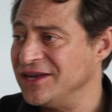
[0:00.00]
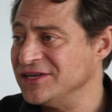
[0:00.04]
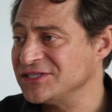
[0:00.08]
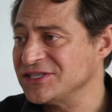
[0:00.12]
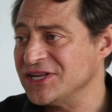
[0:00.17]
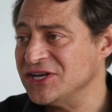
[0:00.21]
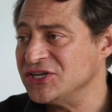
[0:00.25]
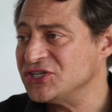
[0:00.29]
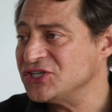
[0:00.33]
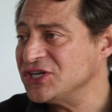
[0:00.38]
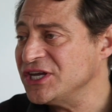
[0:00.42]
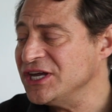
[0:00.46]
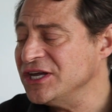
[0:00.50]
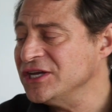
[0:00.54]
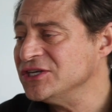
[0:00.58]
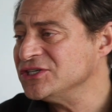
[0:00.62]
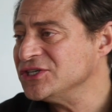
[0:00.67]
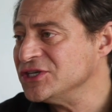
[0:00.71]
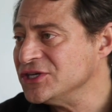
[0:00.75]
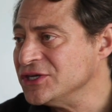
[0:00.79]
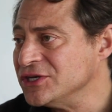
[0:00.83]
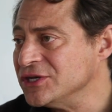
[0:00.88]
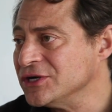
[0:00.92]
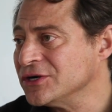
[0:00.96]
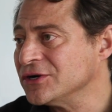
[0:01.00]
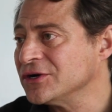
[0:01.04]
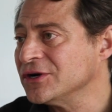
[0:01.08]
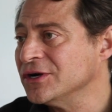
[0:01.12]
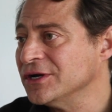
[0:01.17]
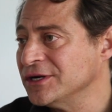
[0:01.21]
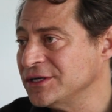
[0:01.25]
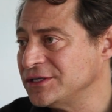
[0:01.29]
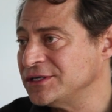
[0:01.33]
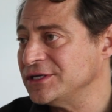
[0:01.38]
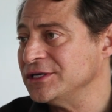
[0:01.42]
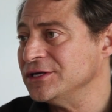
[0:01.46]
It's going to change year
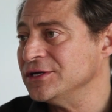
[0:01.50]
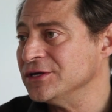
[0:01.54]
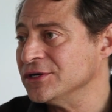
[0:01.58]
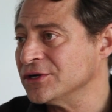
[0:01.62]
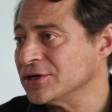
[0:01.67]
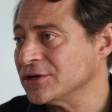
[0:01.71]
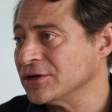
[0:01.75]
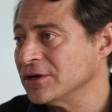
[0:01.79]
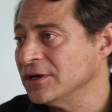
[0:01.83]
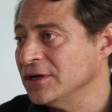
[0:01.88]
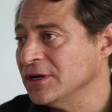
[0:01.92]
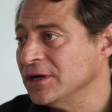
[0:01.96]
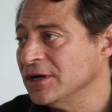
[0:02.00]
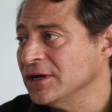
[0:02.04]
to year.